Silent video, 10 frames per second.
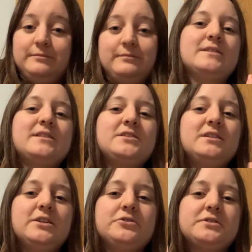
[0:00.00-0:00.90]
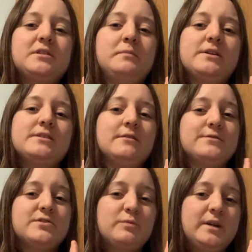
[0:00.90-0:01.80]
It's such an interesting mix of
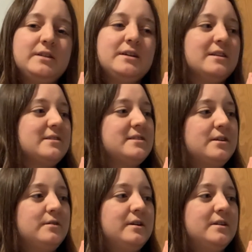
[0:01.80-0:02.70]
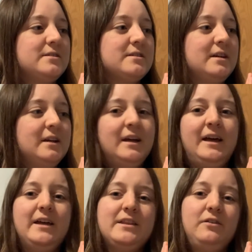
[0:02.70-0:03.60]
sweet and serious,
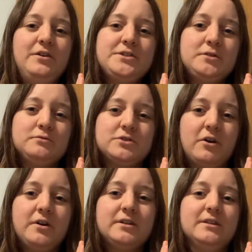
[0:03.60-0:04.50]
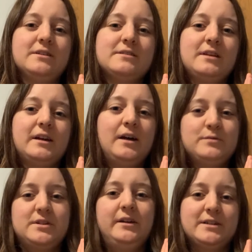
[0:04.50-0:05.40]
and then also darkness. Like, I was
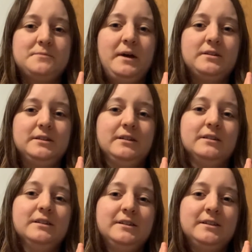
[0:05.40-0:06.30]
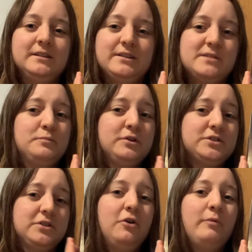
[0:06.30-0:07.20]
not expecting this book to
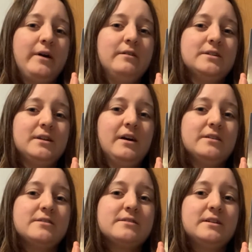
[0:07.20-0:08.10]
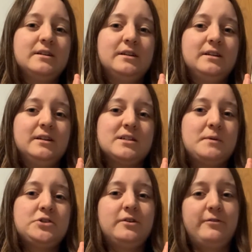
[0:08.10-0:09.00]
go where it does,
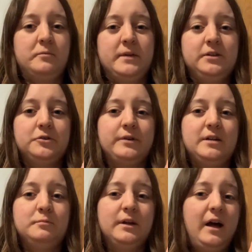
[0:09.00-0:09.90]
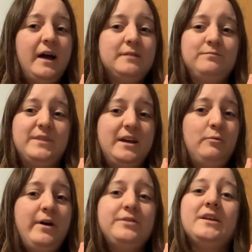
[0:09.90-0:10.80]
especially for a middle grade, but they
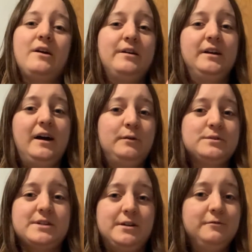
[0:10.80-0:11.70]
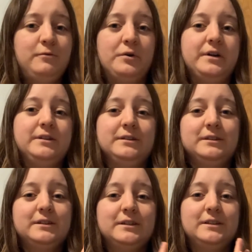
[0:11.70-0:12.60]
went there and I was here for it.
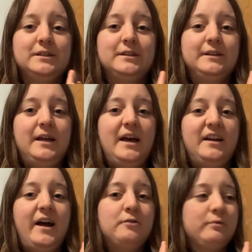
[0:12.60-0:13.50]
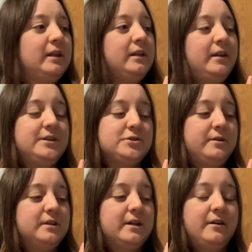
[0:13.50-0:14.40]
And I really enjoyed
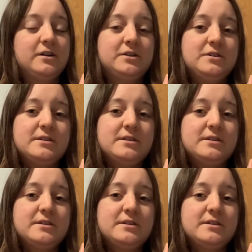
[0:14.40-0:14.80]
the characters.